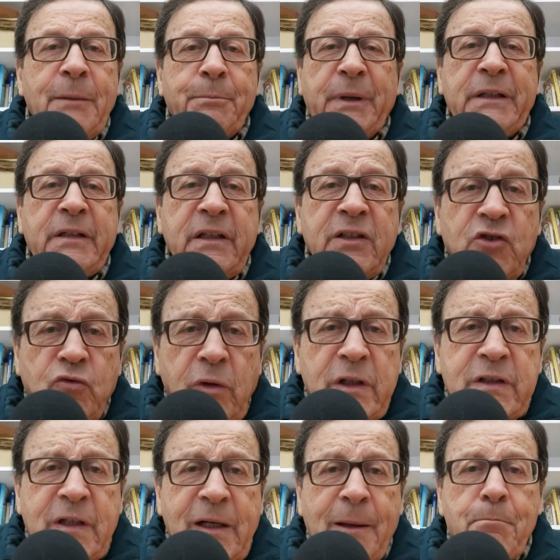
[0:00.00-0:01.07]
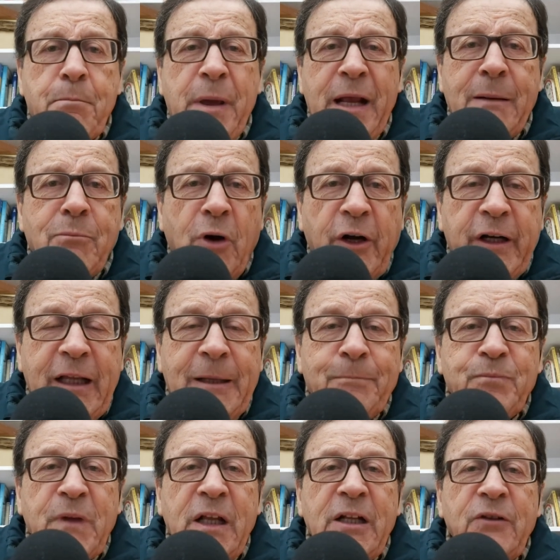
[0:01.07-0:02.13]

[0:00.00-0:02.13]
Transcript: but in Switzerland, big money